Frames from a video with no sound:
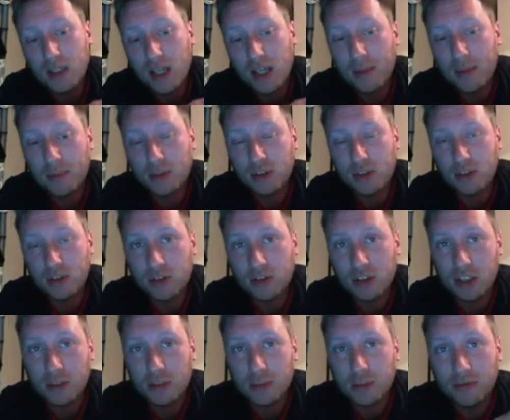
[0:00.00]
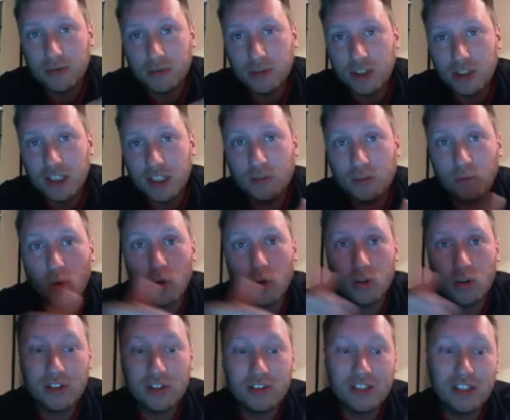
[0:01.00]
episode is going to be from season
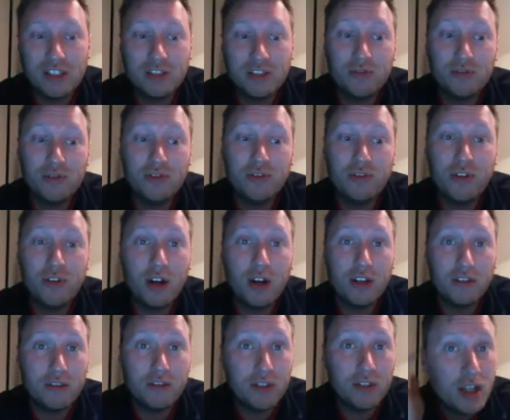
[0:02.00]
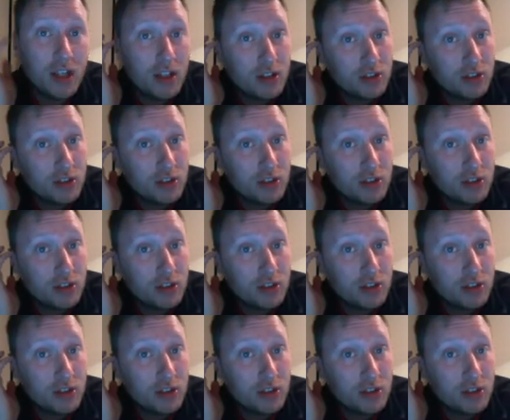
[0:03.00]
1 to season 5.